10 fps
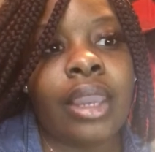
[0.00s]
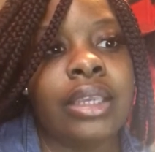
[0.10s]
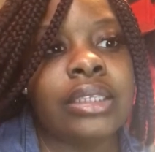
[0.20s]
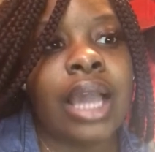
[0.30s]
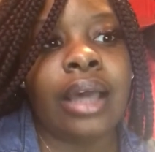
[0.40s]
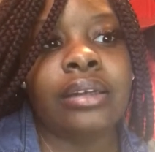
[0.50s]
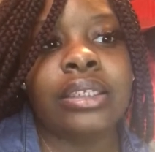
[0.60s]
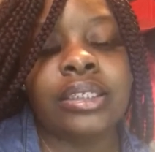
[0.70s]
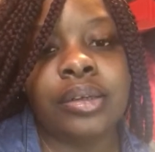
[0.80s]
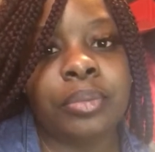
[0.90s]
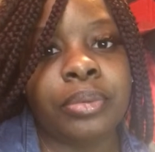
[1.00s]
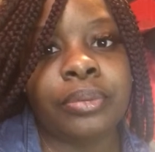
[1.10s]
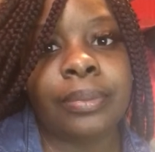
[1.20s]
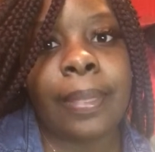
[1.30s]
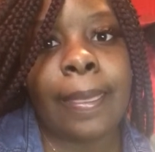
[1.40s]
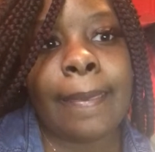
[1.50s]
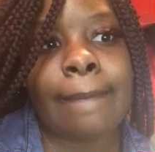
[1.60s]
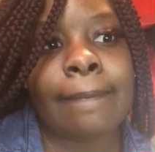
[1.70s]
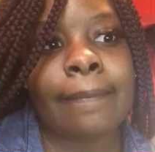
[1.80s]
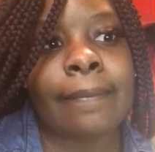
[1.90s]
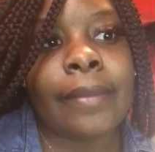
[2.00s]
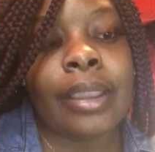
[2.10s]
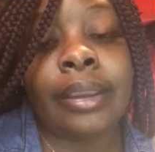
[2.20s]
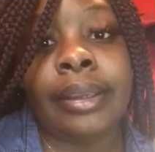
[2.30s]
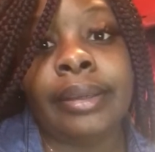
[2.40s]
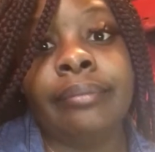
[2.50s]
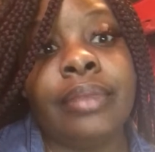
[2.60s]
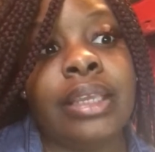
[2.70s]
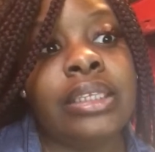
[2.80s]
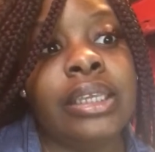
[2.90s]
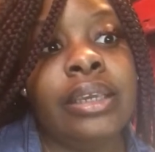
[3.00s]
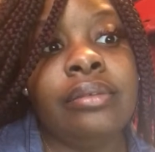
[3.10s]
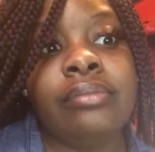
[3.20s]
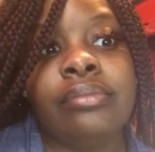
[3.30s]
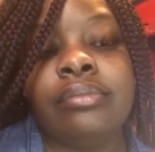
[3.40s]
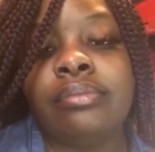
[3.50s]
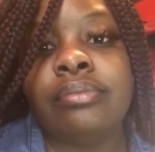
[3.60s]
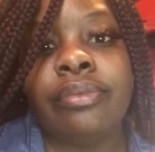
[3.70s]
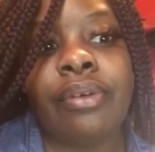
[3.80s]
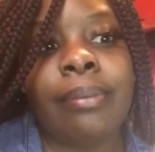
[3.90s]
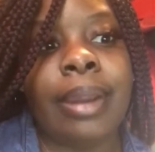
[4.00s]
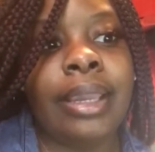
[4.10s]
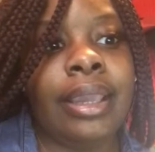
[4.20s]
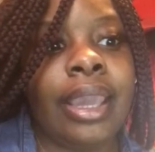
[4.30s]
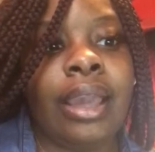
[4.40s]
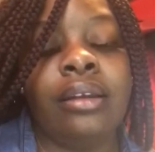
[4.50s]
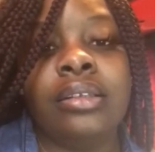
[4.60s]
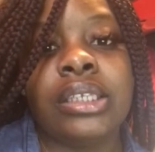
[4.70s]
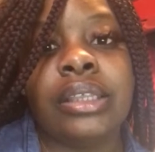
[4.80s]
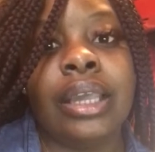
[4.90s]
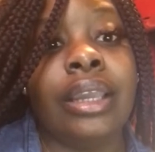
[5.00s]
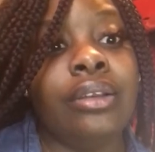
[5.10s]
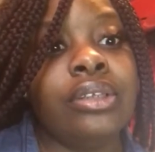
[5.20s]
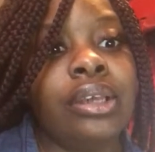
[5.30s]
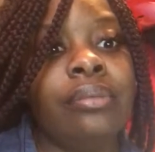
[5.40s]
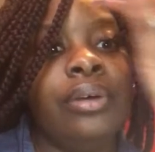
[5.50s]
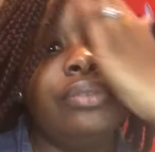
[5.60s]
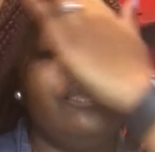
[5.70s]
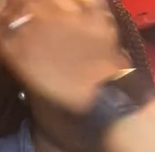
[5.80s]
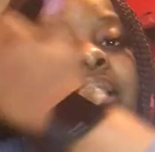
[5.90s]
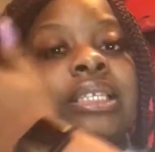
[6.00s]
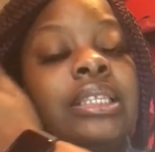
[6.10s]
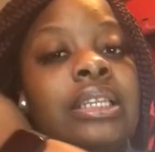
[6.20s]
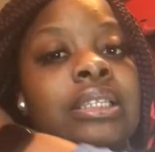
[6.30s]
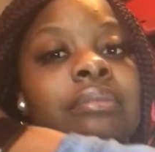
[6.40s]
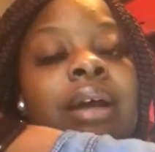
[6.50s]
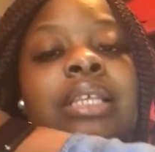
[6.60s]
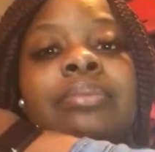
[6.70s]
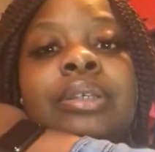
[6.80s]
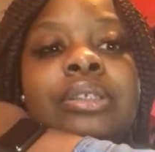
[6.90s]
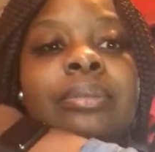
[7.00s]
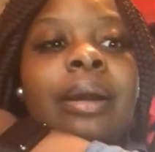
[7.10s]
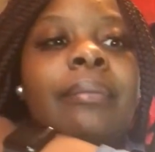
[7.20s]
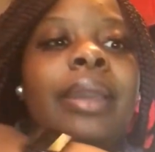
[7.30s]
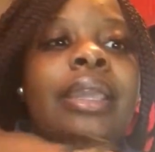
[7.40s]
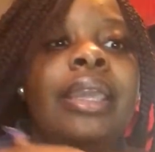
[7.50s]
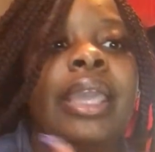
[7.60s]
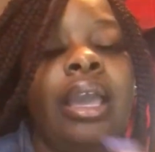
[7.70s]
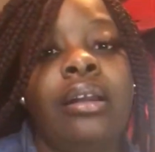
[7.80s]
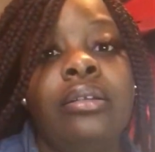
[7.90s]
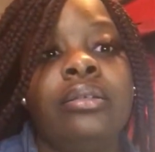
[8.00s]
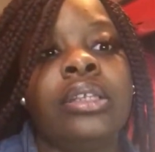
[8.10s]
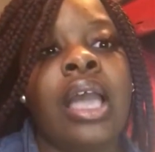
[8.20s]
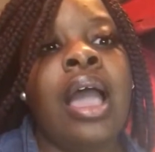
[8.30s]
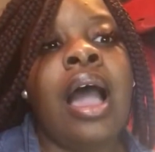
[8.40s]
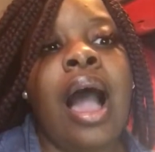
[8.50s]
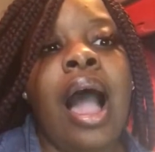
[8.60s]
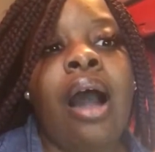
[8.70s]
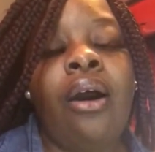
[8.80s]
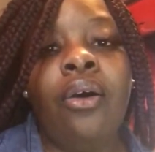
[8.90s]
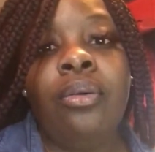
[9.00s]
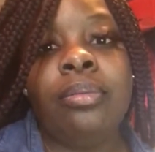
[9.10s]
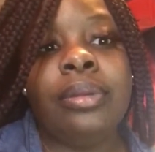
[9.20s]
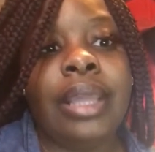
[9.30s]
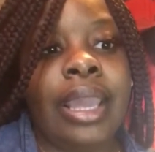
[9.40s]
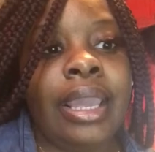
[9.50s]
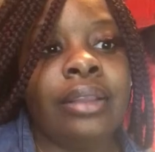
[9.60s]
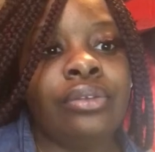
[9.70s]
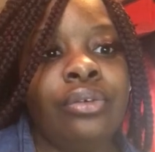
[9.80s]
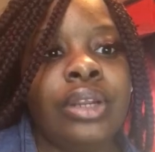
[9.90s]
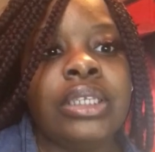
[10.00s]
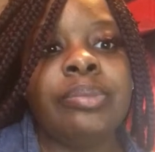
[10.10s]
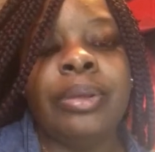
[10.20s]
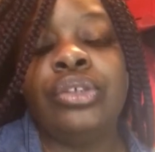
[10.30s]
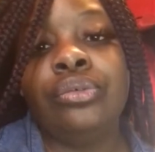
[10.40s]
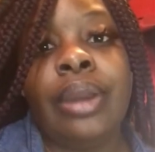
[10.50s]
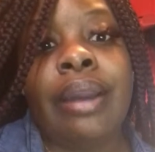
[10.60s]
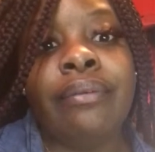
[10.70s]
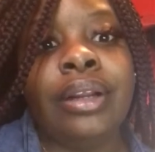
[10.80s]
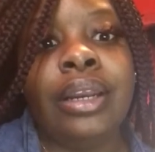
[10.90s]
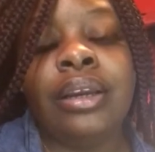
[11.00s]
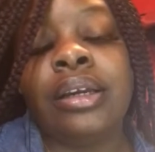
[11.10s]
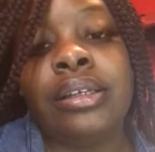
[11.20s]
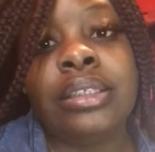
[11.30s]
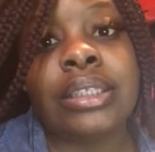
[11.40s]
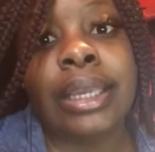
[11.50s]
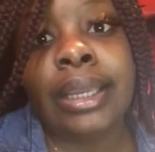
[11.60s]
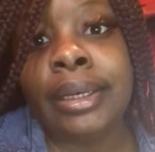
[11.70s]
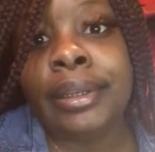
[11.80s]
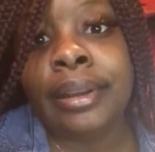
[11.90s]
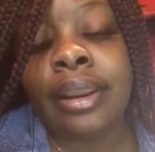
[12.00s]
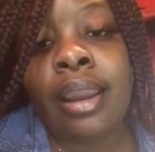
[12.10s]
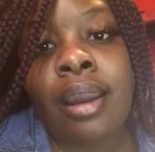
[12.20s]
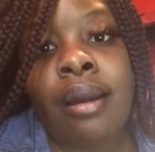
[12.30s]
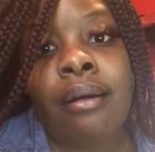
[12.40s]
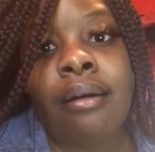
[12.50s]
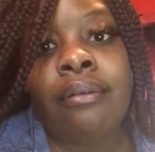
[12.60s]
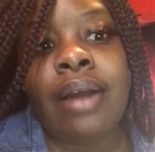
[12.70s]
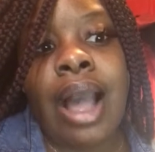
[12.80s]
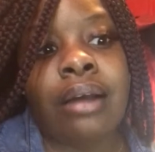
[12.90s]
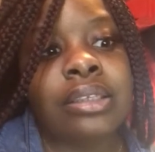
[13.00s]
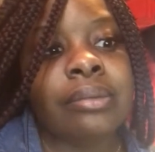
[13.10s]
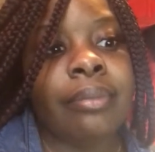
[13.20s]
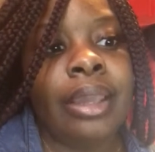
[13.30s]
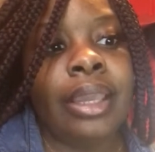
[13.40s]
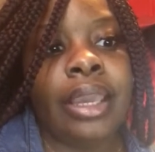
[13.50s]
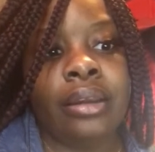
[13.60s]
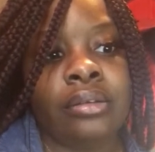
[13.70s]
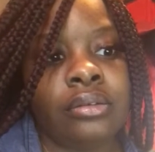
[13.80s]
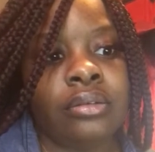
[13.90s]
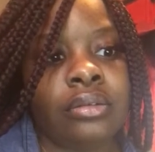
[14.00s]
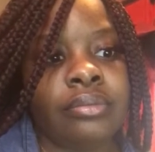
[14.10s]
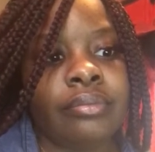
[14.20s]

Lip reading: It's kind of simple. And that's it for making candles. And thank you so much for listening to my speech about making candles. I hope that through this speech you have a clear understanding of how to make candles.